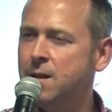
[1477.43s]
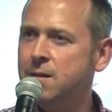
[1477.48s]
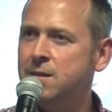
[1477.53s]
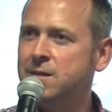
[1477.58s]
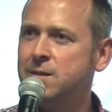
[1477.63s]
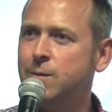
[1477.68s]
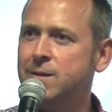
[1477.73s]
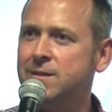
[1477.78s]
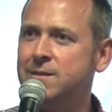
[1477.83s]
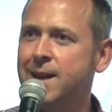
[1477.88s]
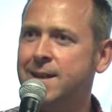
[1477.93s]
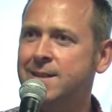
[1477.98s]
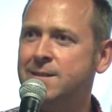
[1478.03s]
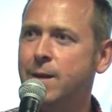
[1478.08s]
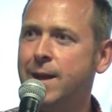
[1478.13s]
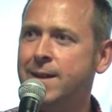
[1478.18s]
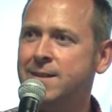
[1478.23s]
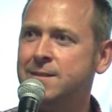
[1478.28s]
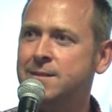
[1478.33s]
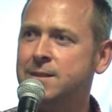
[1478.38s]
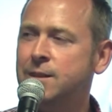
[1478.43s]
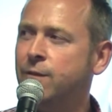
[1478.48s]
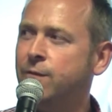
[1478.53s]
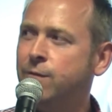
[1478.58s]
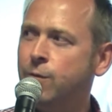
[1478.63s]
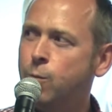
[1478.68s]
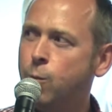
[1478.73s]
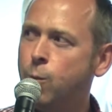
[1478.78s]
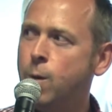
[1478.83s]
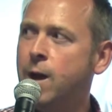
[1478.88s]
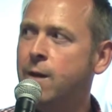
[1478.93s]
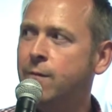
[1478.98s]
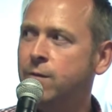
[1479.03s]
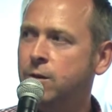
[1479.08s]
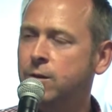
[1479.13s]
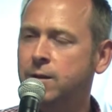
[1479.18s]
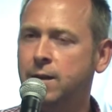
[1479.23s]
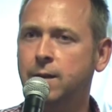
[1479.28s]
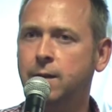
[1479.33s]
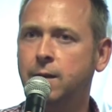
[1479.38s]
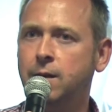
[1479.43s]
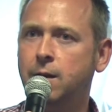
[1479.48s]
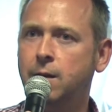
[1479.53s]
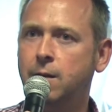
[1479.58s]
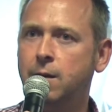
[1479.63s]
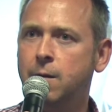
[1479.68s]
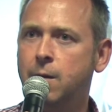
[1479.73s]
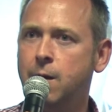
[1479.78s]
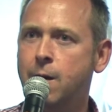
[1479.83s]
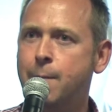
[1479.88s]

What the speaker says: Yeah. So it's a different way of looking at